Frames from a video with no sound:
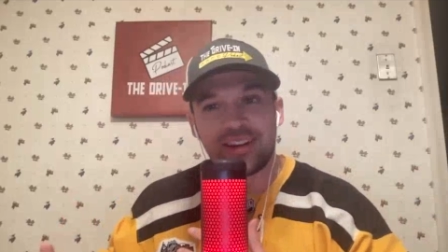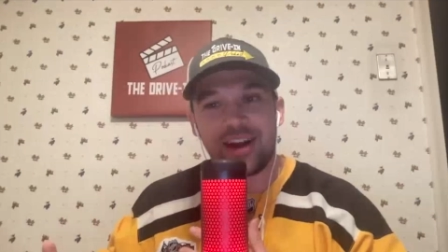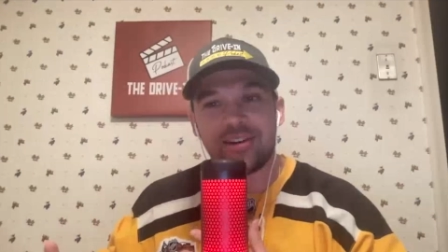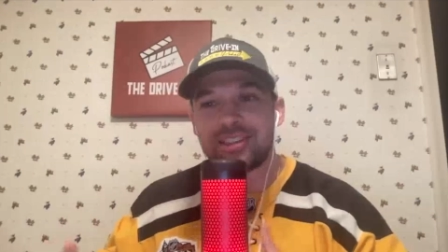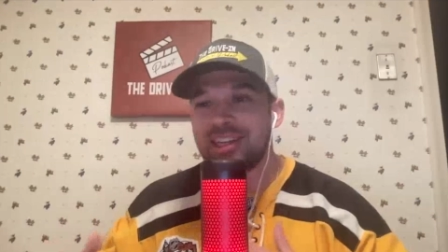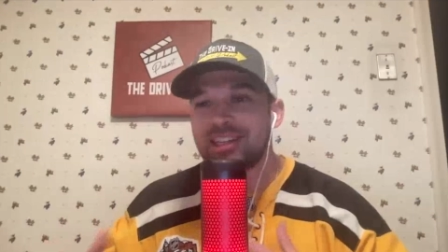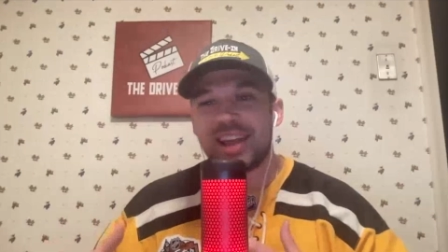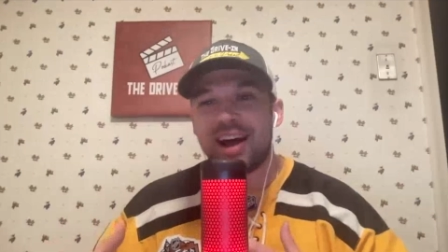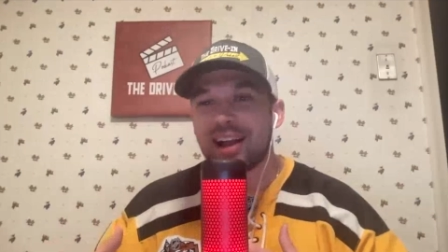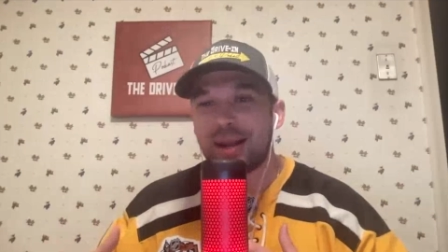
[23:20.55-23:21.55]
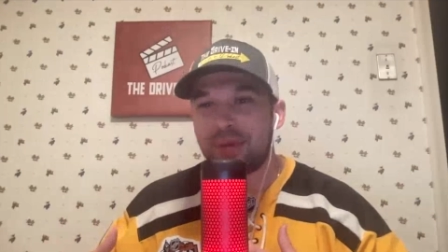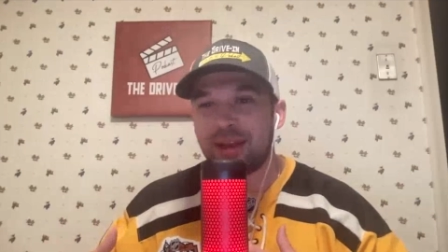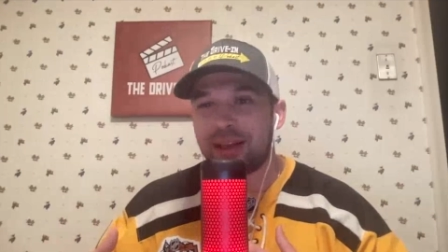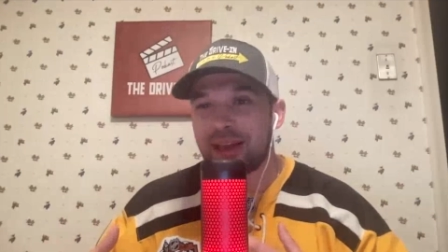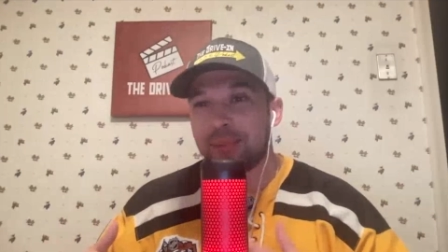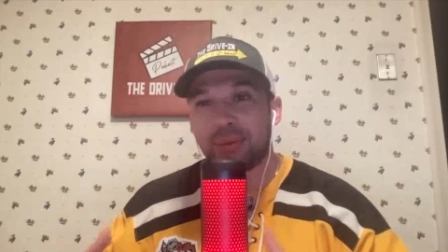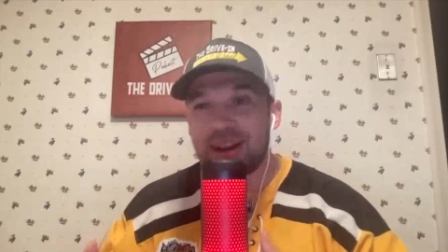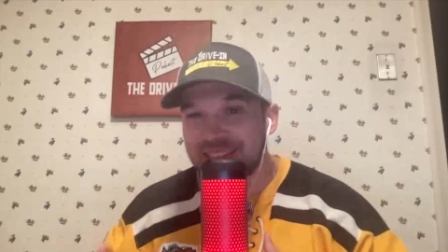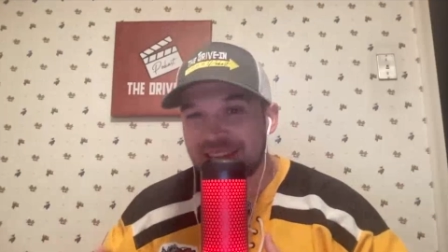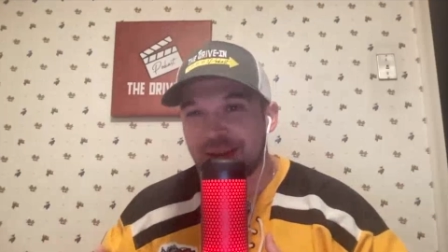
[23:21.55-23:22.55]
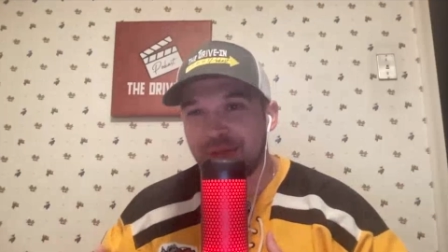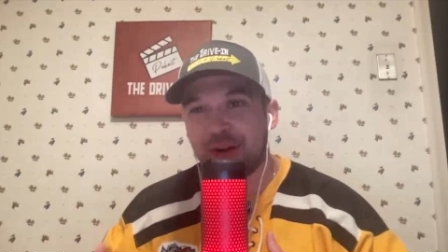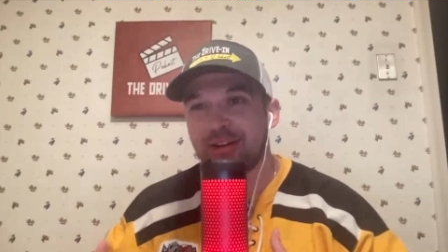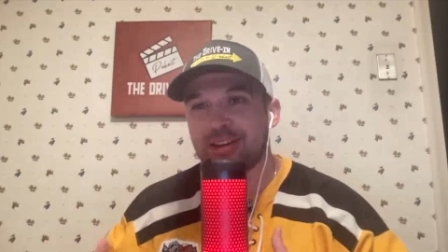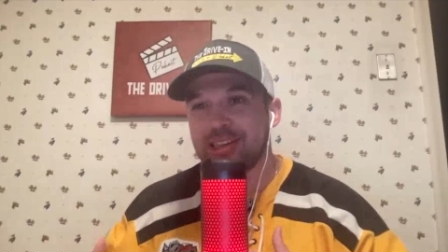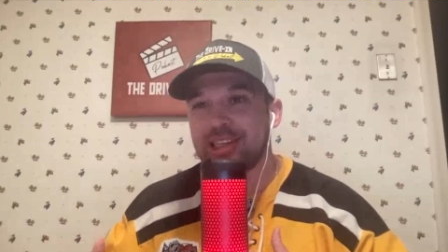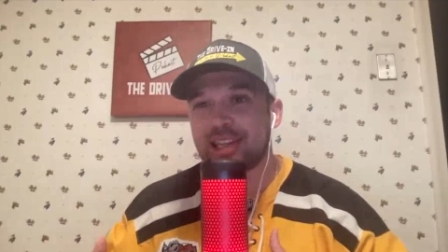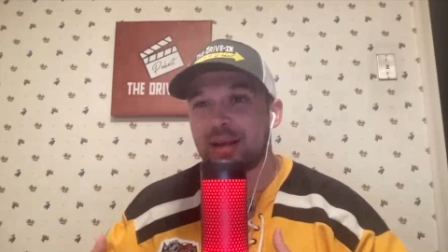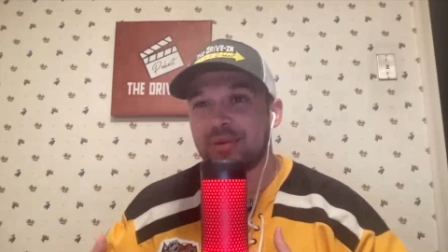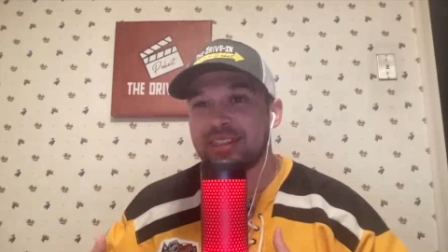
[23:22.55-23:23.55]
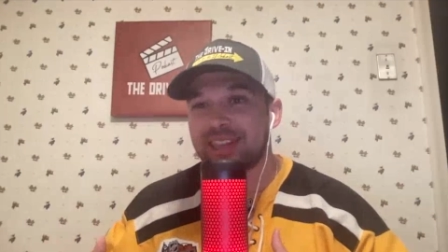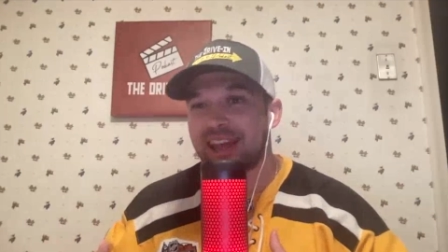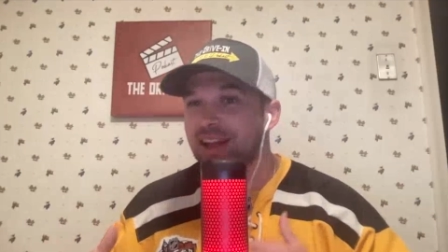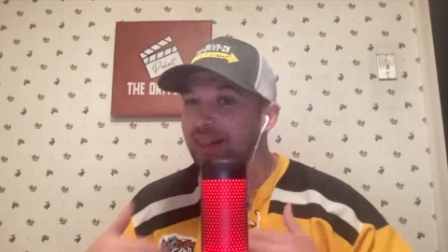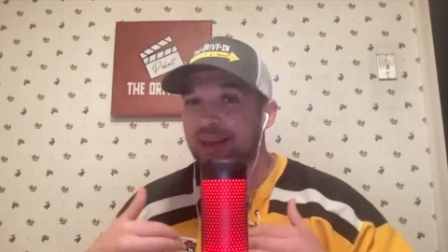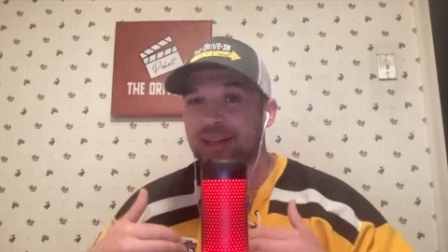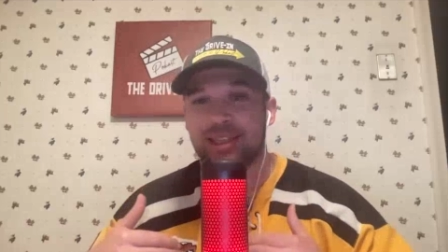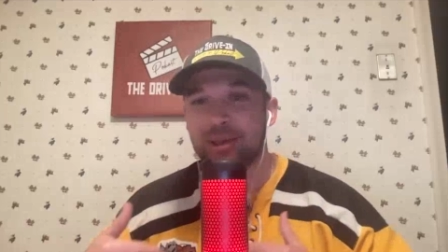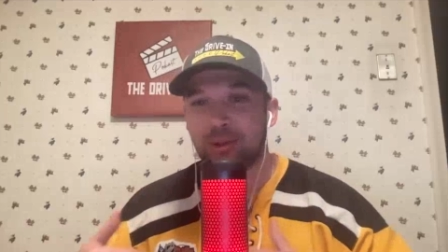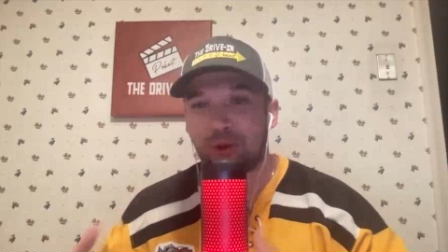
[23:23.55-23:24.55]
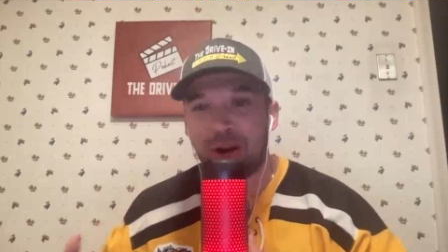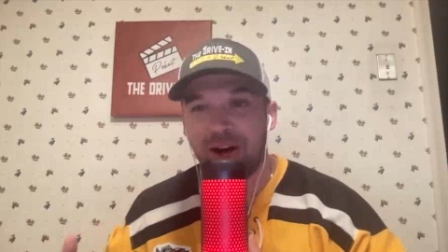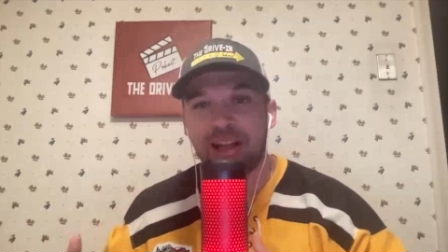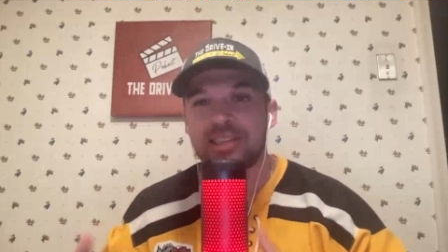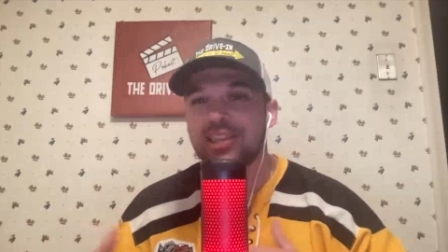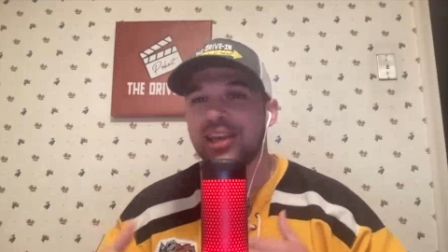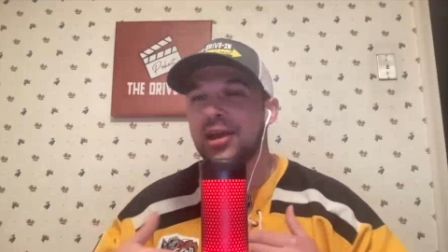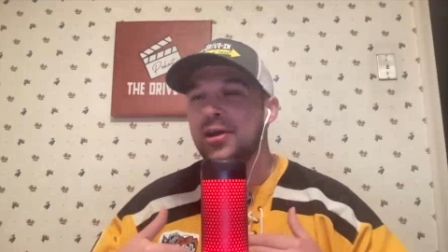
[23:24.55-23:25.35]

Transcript: You know, she's uh-huh. not going to be like embracing the vault. She's going to be saying this is wrong. It's like